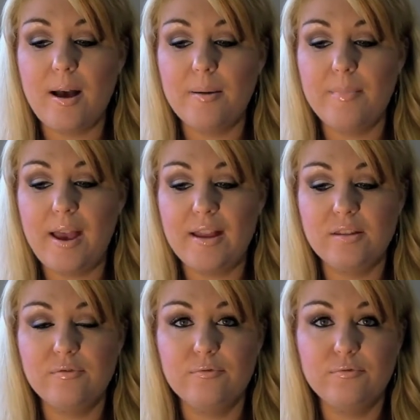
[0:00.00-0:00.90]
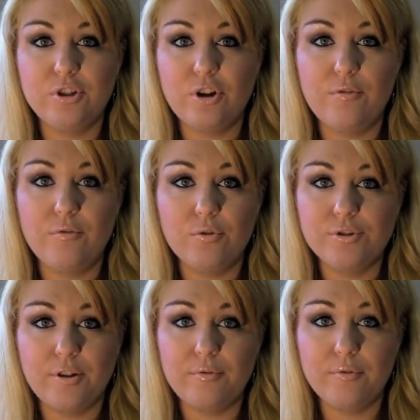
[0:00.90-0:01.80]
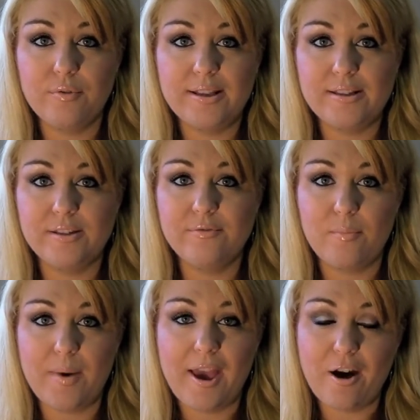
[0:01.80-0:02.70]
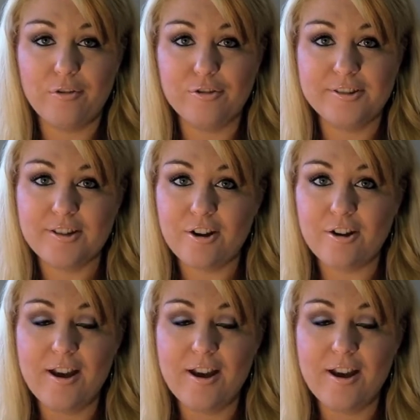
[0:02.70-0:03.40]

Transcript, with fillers: um, and you know also for reasons for my health so